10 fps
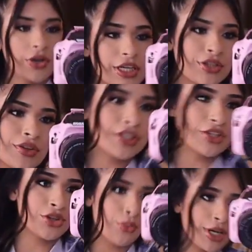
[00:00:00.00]
Okay, so this
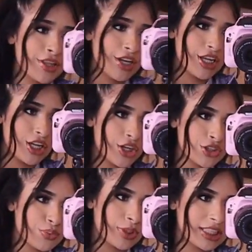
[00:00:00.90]
is the way it
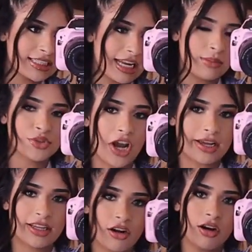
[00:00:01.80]
looks with the denim
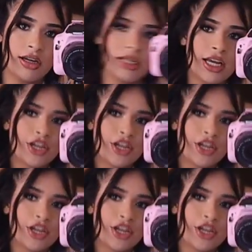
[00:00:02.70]
jacket on.